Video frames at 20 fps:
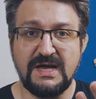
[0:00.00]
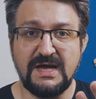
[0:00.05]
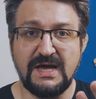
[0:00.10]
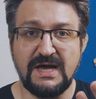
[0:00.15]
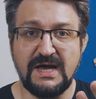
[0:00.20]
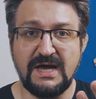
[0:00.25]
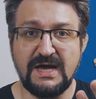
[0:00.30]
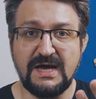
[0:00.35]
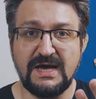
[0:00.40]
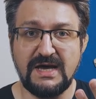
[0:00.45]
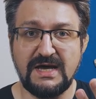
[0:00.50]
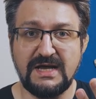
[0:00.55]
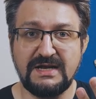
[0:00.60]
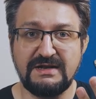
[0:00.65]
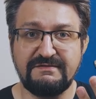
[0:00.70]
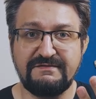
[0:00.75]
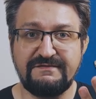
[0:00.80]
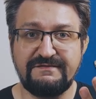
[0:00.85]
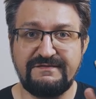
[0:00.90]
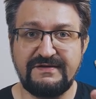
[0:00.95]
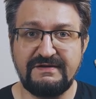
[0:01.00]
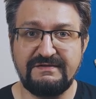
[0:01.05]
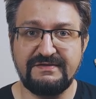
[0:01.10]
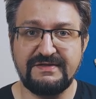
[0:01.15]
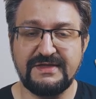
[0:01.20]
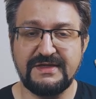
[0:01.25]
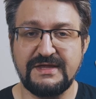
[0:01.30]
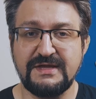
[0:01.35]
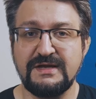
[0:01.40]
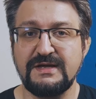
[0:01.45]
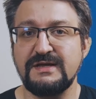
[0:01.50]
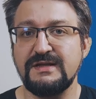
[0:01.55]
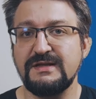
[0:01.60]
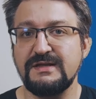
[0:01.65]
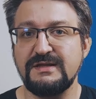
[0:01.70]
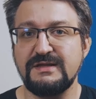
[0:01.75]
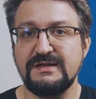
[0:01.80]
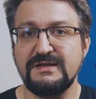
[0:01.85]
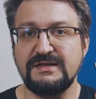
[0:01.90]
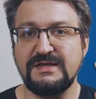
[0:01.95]
And fifth,
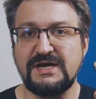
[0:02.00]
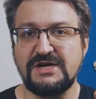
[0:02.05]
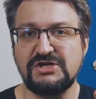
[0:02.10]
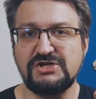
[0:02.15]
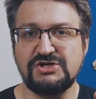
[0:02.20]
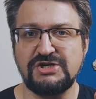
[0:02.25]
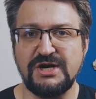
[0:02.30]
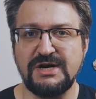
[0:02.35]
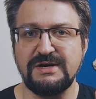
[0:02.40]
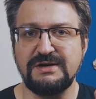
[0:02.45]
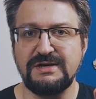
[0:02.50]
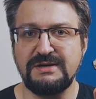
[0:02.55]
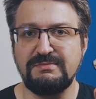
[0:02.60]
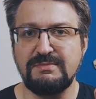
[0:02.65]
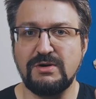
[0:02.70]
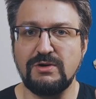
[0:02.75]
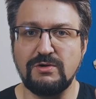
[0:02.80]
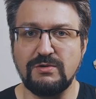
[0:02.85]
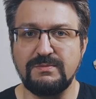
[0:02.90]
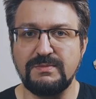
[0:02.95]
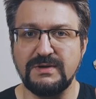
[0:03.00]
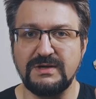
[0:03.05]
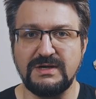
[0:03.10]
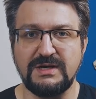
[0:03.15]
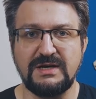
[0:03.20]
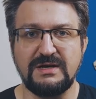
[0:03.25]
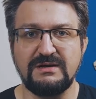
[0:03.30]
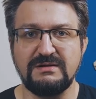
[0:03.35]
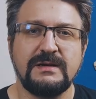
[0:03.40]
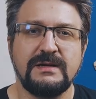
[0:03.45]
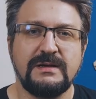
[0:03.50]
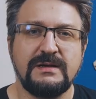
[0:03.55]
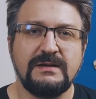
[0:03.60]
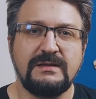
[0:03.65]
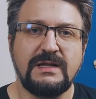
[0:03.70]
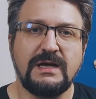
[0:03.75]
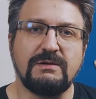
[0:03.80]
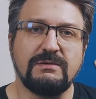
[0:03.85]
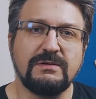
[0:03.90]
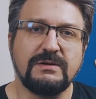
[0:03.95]
they share them openly.
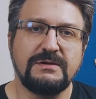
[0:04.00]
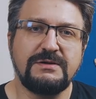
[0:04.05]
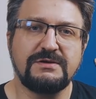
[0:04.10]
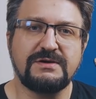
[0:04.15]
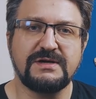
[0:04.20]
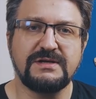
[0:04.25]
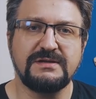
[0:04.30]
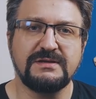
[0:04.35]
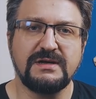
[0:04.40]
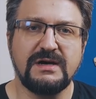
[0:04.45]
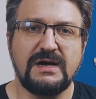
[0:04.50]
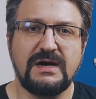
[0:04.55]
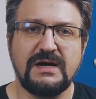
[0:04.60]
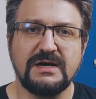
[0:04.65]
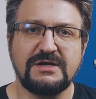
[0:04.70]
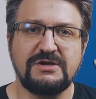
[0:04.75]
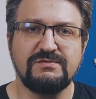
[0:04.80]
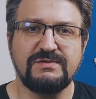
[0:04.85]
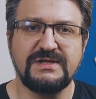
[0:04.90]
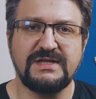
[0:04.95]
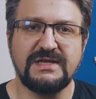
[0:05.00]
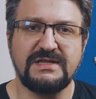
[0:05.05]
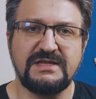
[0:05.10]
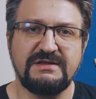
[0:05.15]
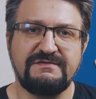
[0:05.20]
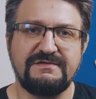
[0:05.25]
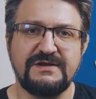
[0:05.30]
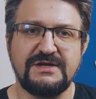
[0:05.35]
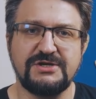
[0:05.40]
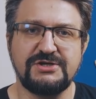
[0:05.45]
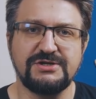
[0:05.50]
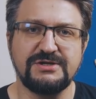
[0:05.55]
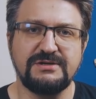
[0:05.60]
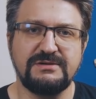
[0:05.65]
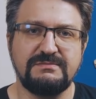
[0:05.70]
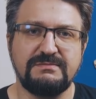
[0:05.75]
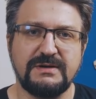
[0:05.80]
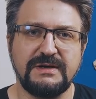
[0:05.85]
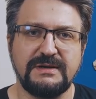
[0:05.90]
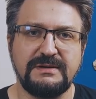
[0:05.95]
Now, you can argue with that
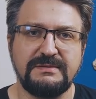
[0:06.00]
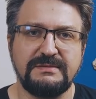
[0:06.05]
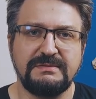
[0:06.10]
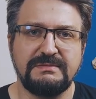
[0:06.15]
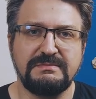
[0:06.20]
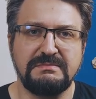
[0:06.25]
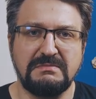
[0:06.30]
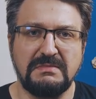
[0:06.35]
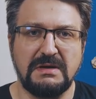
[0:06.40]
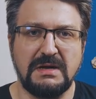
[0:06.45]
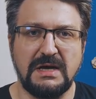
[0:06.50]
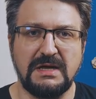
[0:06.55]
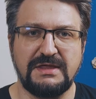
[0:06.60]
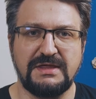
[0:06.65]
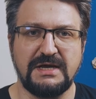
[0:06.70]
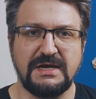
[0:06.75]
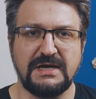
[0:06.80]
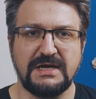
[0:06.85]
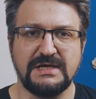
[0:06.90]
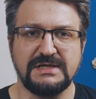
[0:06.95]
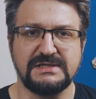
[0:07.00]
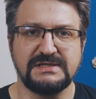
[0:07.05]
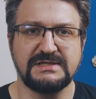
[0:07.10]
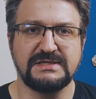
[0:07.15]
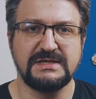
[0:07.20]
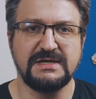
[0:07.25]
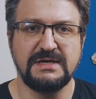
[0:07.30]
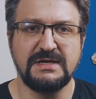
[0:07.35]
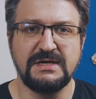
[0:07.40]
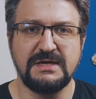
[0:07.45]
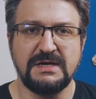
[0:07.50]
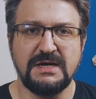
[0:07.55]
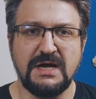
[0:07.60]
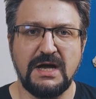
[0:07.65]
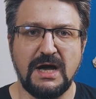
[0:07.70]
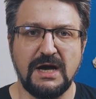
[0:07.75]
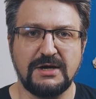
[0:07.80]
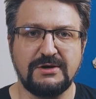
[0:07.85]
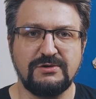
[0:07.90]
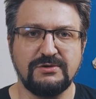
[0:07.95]
definition, but I think it's
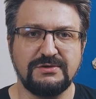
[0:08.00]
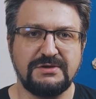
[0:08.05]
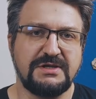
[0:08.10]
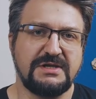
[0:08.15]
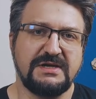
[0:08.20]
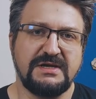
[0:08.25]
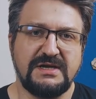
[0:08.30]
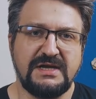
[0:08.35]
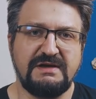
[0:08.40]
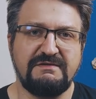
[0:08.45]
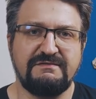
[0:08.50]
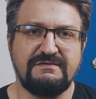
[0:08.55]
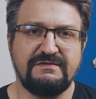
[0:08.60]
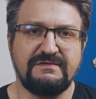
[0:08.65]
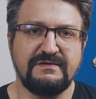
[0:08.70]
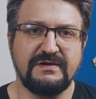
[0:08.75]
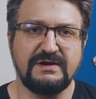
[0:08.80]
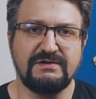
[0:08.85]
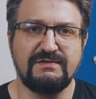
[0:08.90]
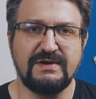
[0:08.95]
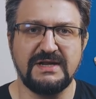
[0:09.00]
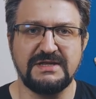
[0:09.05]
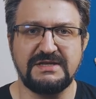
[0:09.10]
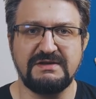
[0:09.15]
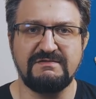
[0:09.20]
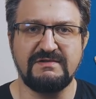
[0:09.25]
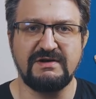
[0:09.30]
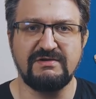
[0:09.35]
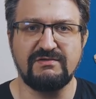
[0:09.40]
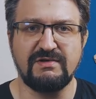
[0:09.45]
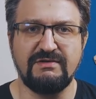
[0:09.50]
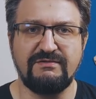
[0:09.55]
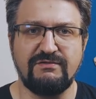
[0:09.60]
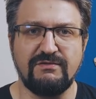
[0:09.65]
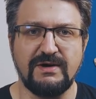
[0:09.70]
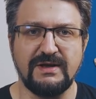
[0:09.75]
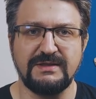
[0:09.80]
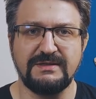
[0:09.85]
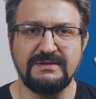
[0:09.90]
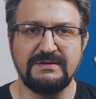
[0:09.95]
a good, if a relatively rough
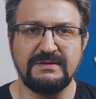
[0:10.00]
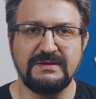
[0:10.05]
one.